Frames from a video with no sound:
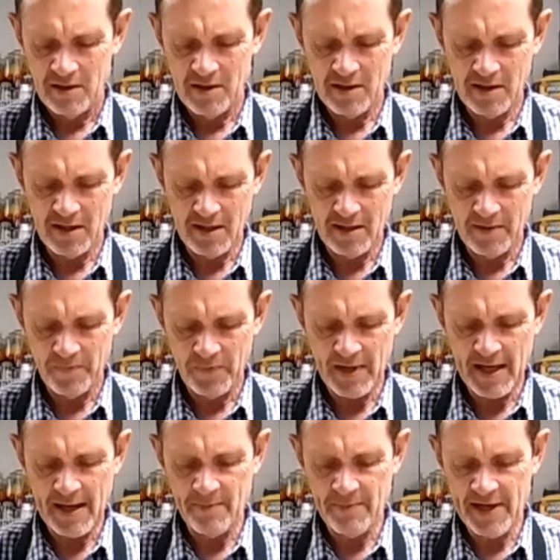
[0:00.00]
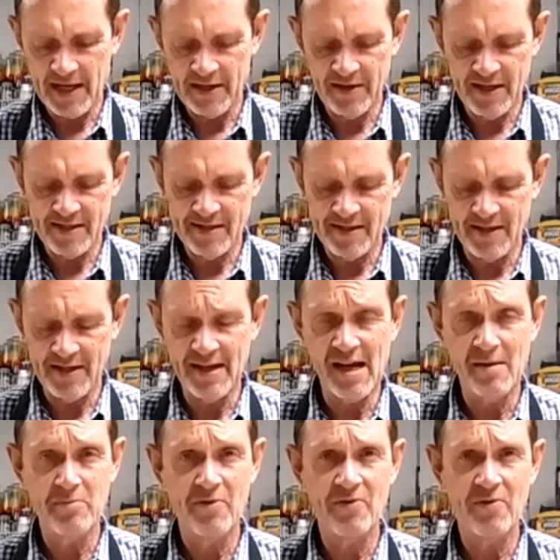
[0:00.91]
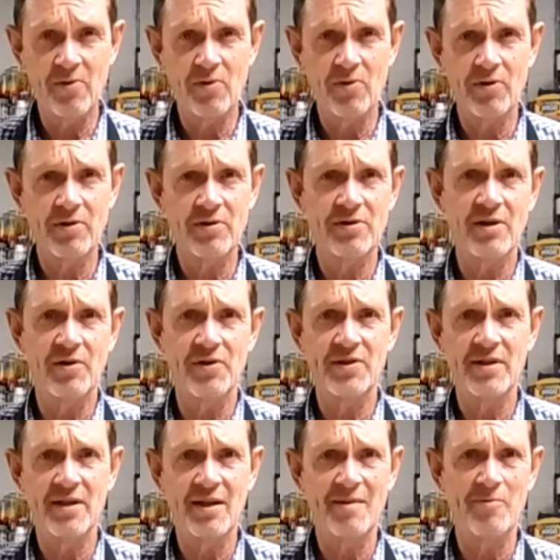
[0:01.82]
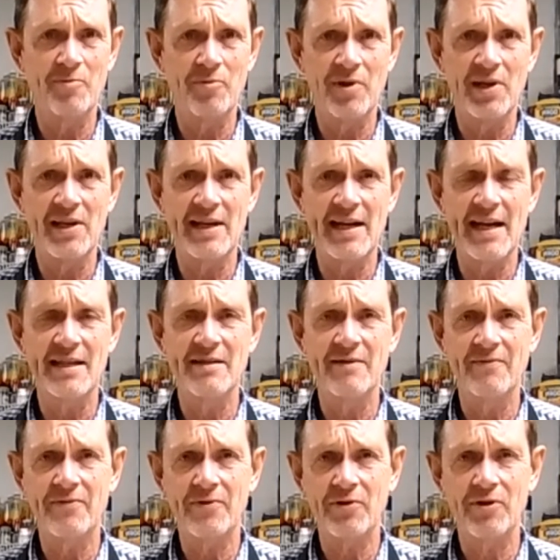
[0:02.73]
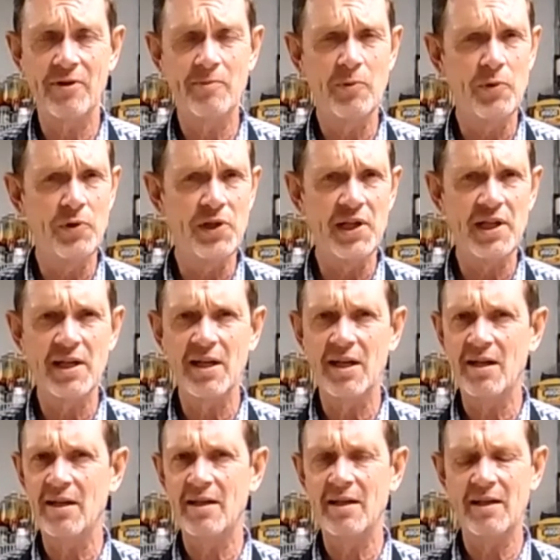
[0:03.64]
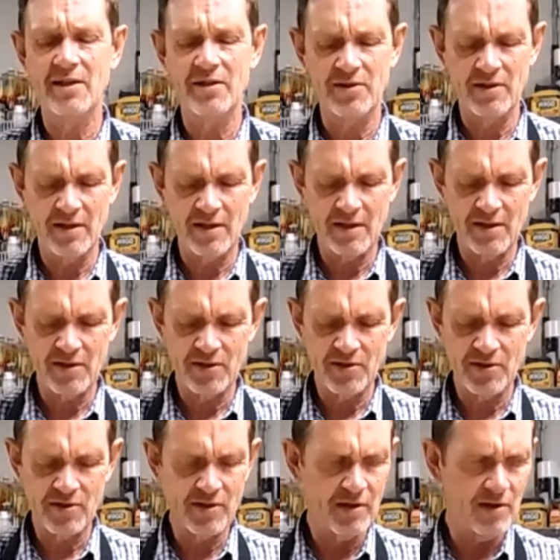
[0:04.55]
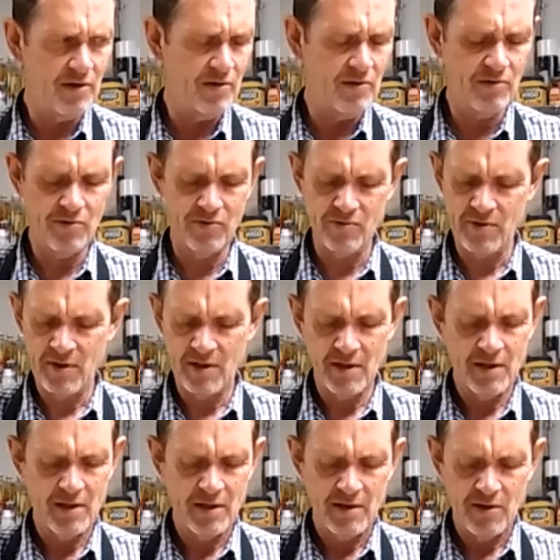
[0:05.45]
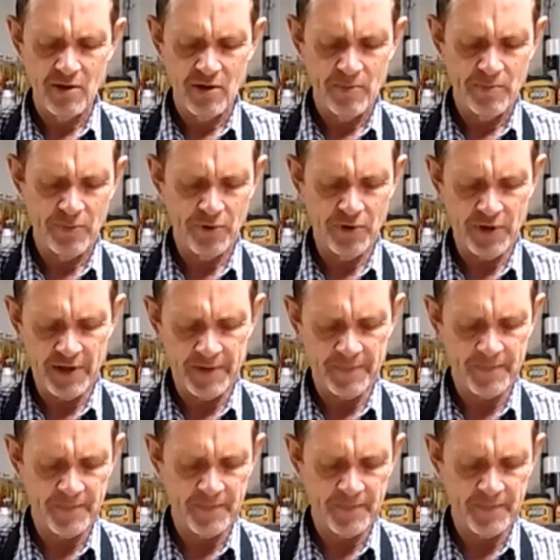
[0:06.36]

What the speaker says: I made this the day before, so it set up really nice and firm. When you cut it, it's so pretty.